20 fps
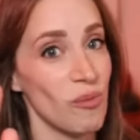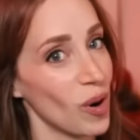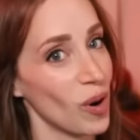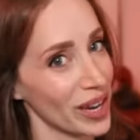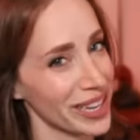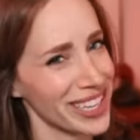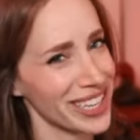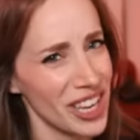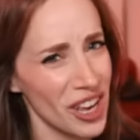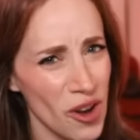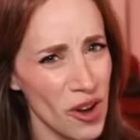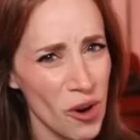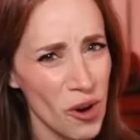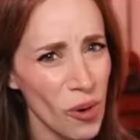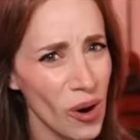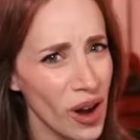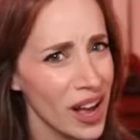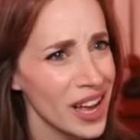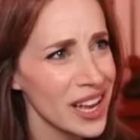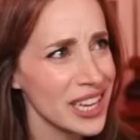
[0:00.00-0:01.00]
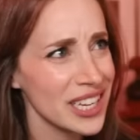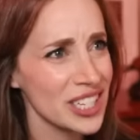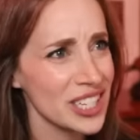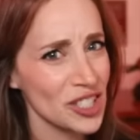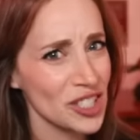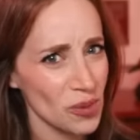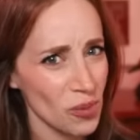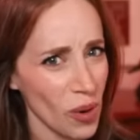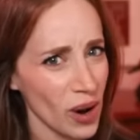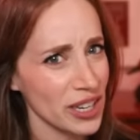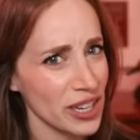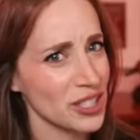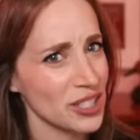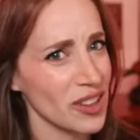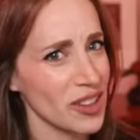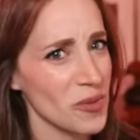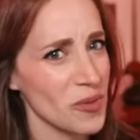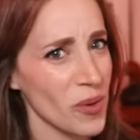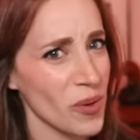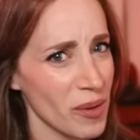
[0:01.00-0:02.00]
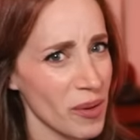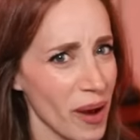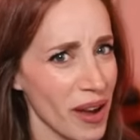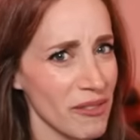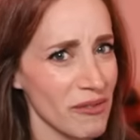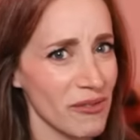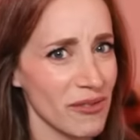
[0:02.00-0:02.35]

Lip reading: But you should watch another one of my